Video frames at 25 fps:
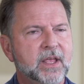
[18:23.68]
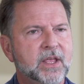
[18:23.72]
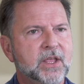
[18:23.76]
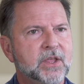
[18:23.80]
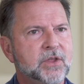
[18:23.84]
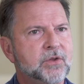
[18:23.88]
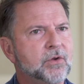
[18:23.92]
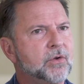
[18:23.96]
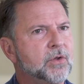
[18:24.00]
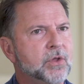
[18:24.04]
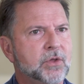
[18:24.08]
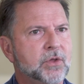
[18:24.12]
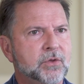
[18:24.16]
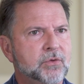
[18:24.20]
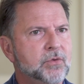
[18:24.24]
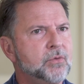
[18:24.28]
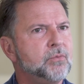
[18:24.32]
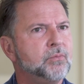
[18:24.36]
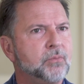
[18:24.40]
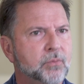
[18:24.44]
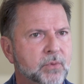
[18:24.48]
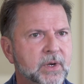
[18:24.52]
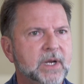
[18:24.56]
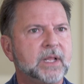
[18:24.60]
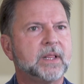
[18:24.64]
you you
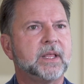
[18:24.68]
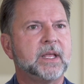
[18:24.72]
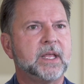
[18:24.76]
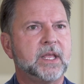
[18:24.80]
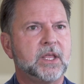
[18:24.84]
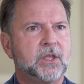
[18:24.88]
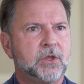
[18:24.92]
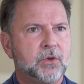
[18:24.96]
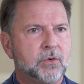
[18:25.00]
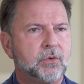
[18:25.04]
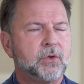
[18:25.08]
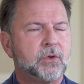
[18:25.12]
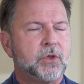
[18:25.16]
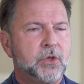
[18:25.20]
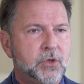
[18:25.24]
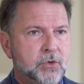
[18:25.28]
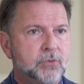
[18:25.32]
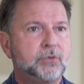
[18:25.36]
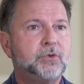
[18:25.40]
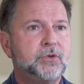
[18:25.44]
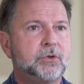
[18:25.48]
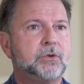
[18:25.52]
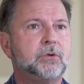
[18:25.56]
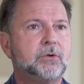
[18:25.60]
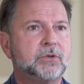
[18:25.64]
really, you you
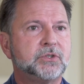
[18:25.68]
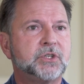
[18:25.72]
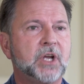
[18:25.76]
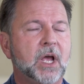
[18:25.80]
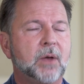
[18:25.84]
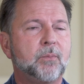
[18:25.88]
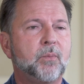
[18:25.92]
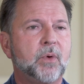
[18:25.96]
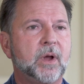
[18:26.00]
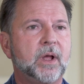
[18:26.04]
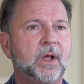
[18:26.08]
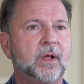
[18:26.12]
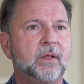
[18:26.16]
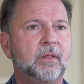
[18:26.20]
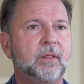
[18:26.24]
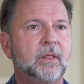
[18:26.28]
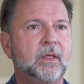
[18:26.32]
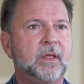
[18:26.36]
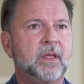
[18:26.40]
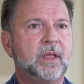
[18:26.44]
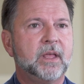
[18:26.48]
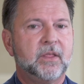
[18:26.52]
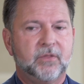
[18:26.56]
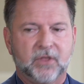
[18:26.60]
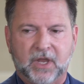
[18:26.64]
do your job well,
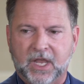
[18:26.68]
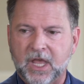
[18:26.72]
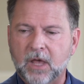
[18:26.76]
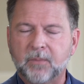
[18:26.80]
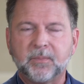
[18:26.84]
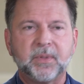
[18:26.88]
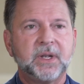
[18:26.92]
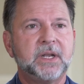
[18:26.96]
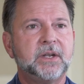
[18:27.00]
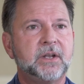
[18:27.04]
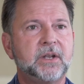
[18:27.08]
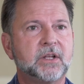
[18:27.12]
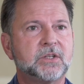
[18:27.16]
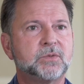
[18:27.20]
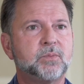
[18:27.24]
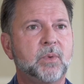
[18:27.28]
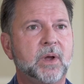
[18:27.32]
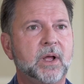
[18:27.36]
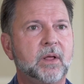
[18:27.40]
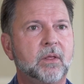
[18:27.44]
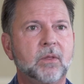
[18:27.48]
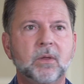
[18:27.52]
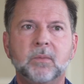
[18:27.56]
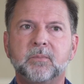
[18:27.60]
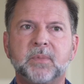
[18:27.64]
the company does
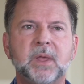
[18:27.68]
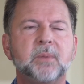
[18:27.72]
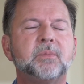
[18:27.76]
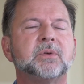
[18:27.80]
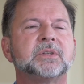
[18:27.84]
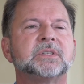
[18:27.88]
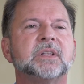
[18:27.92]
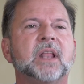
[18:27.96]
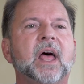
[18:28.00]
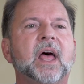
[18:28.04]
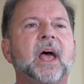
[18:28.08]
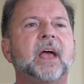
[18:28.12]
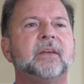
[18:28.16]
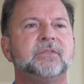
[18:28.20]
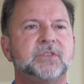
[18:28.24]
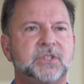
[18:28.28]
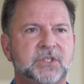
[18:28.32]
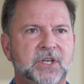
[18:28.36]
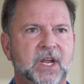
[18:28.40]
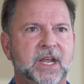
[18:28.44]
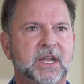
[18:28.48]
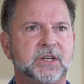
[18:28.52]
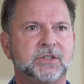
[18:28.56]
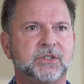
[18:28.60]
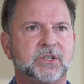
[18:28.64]
well, people's lives
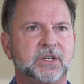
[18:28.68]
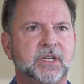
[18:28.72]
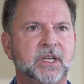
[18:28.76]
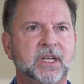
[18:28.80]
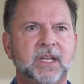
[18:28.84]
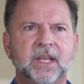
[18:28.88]
change.